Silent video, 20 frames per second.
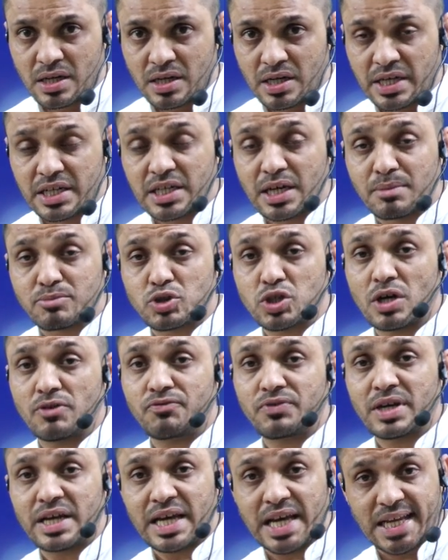in terms
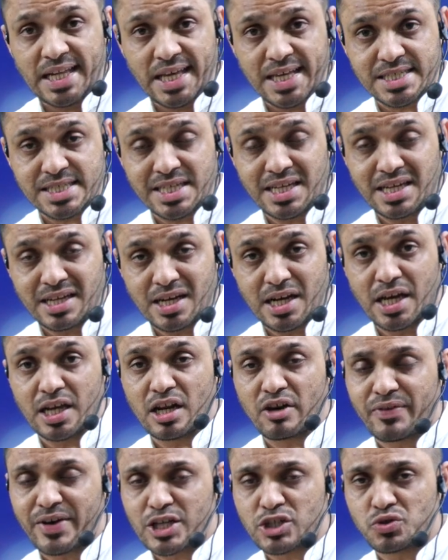of LAC, Line
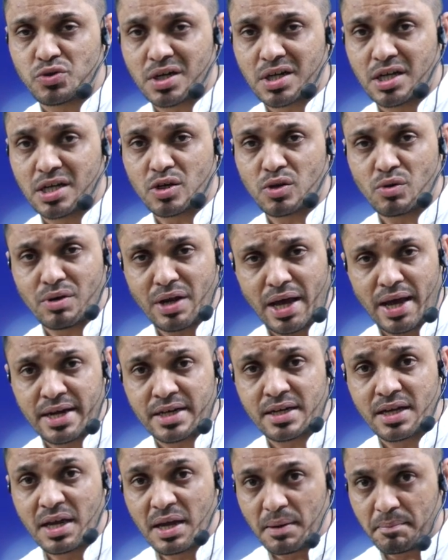of Actual Control,
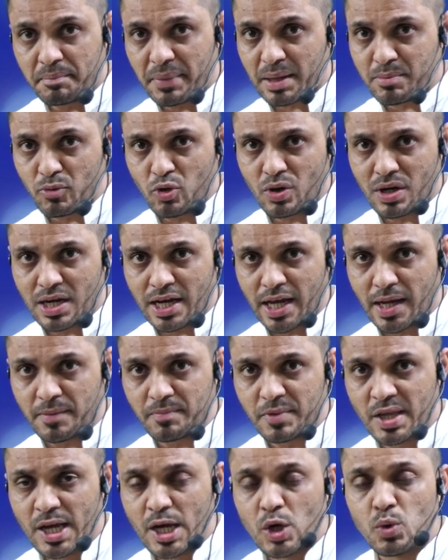and McMahon
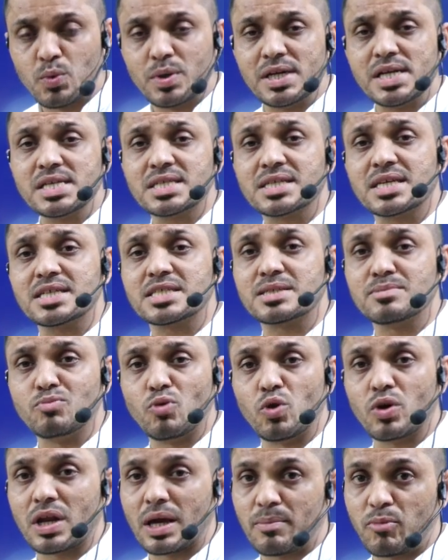Line. We will discuss
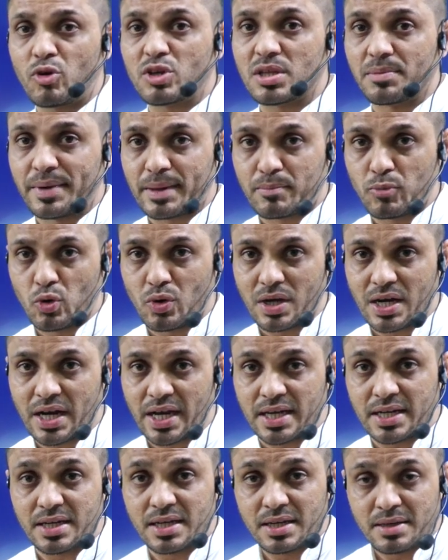more about the McMahon
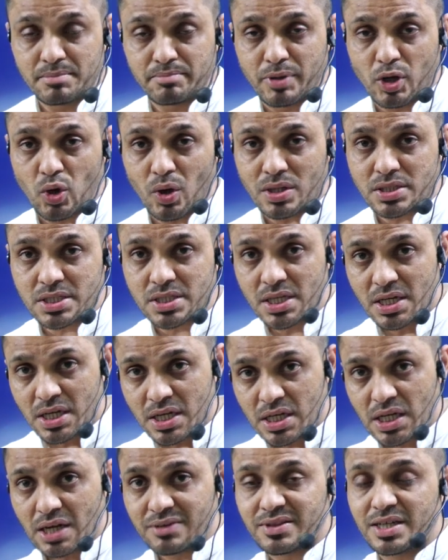Line because
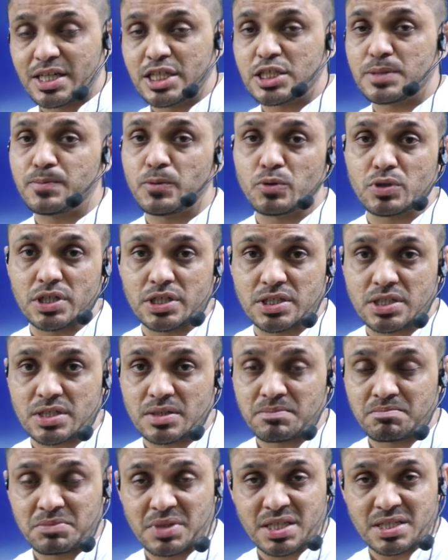now the dispute is
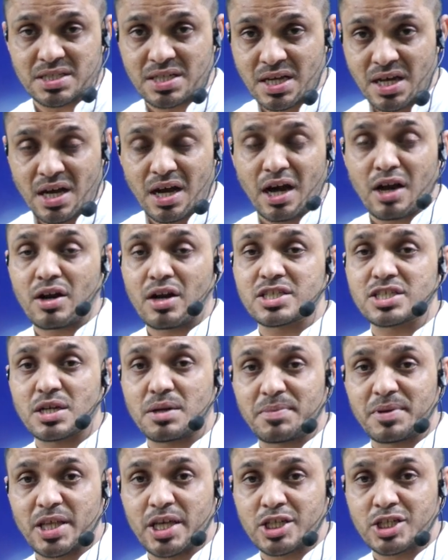this. Arunachal
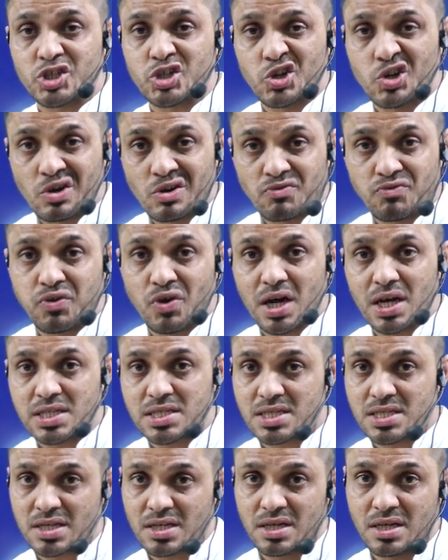Pradesh
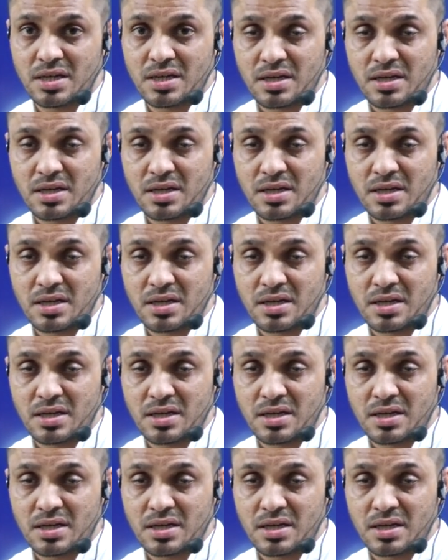falls